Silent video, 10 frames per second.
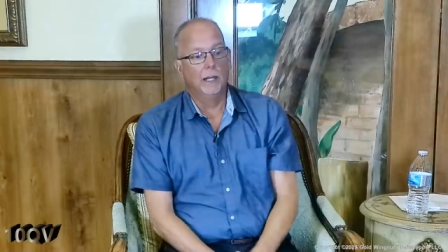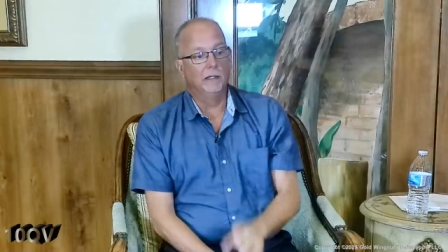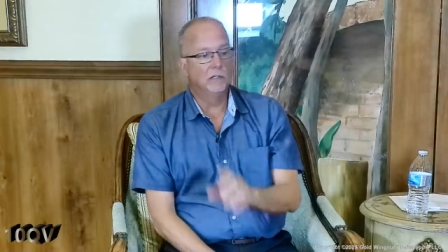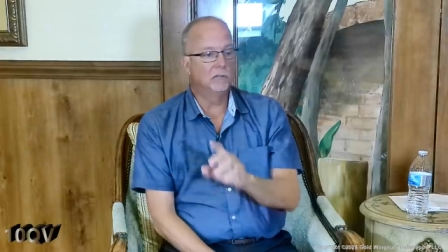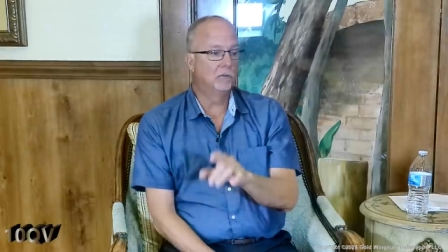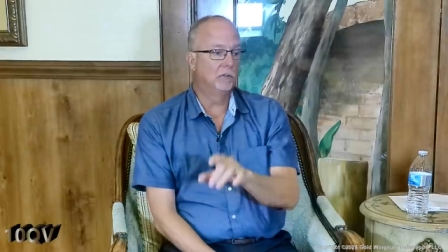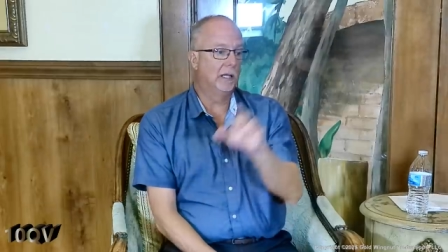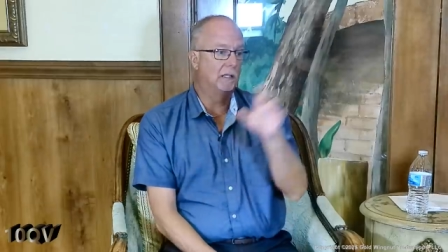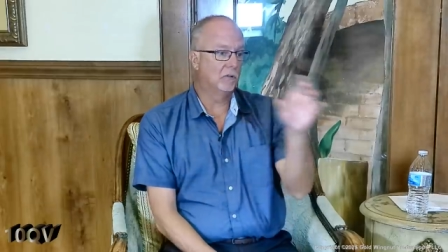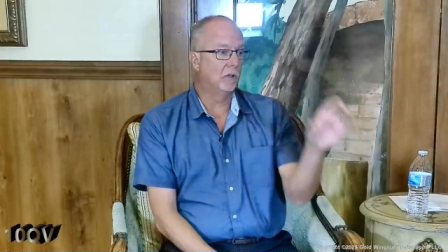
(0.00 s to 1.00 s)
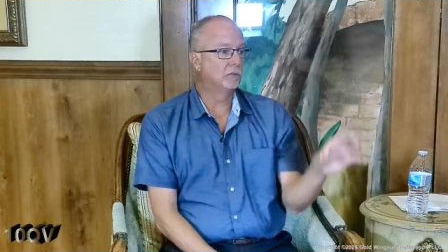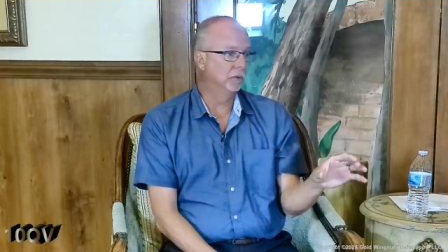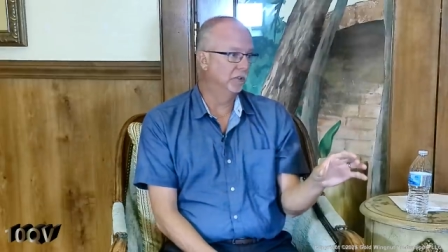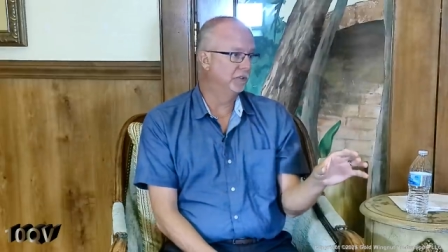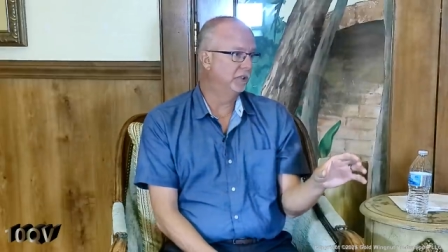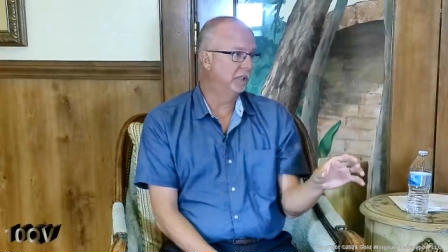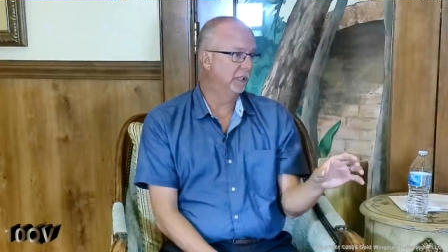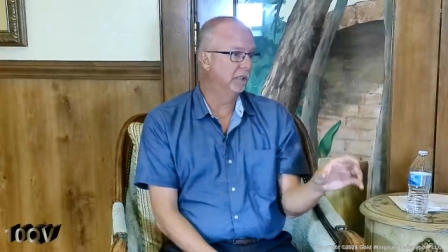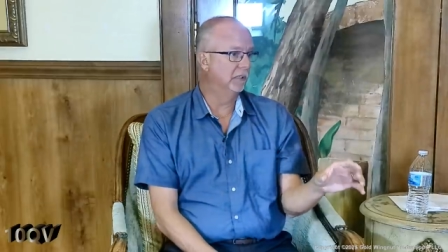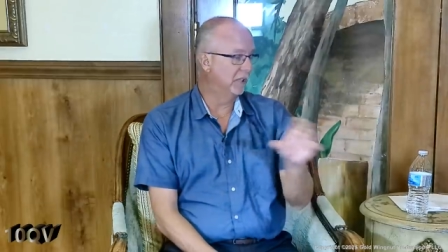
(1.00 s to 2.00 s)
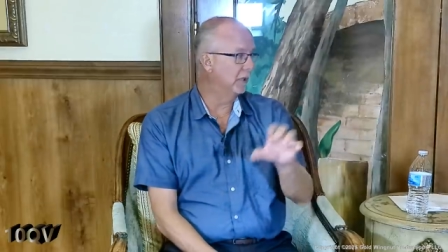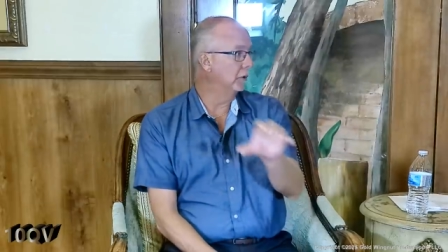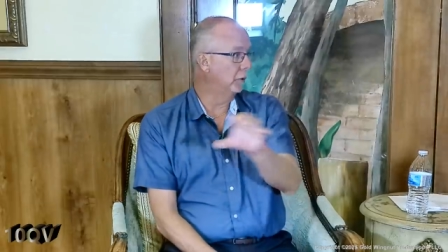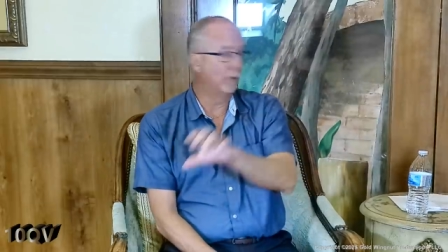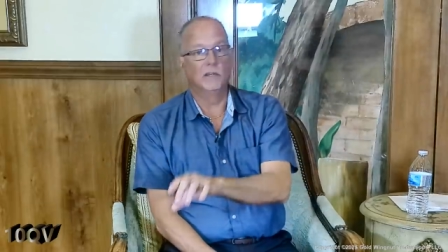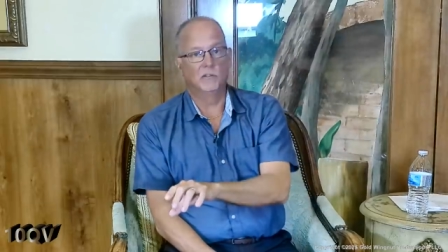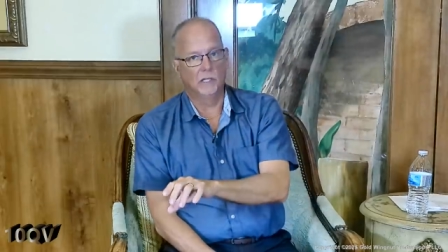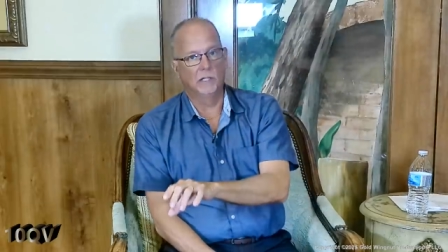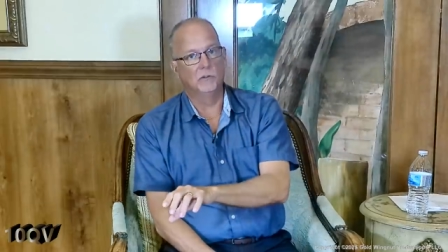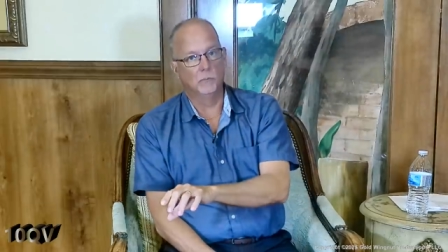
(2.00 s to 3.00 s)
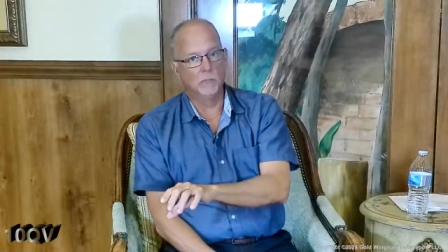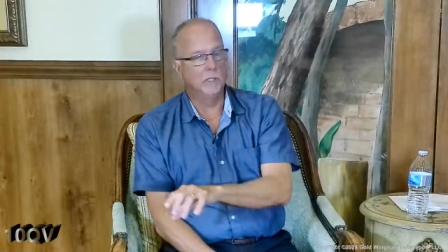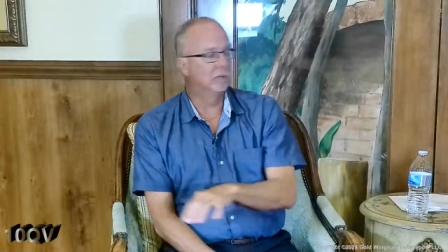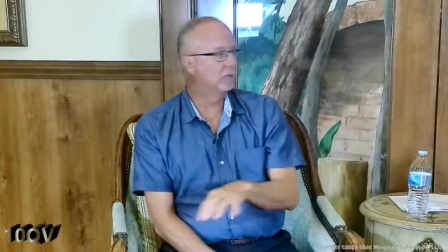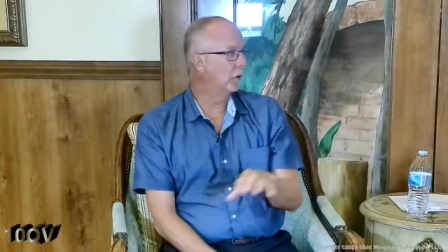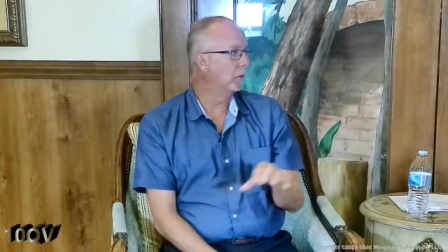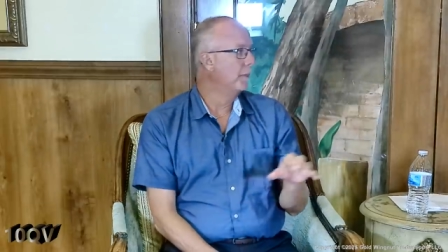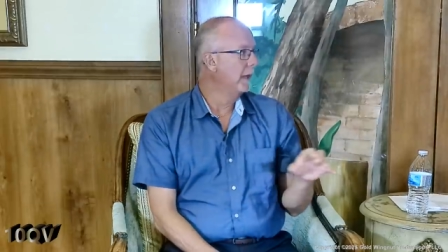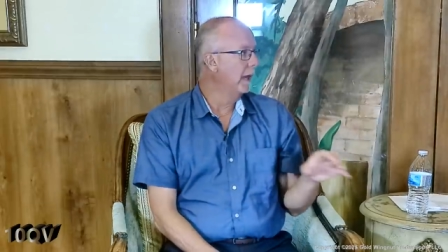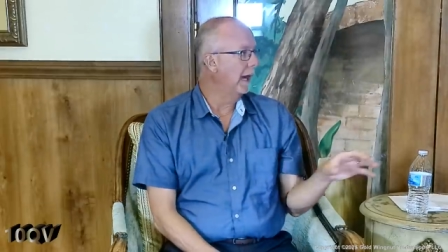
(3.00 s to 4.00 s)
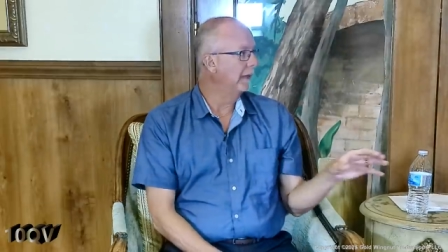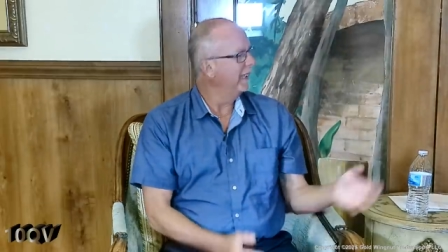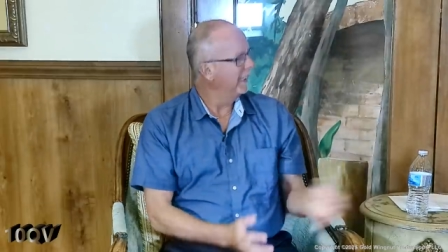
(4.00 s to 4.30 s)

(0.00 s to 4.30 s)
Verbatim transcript: addition to that, it's also listed in the center and location that you meet. So I think a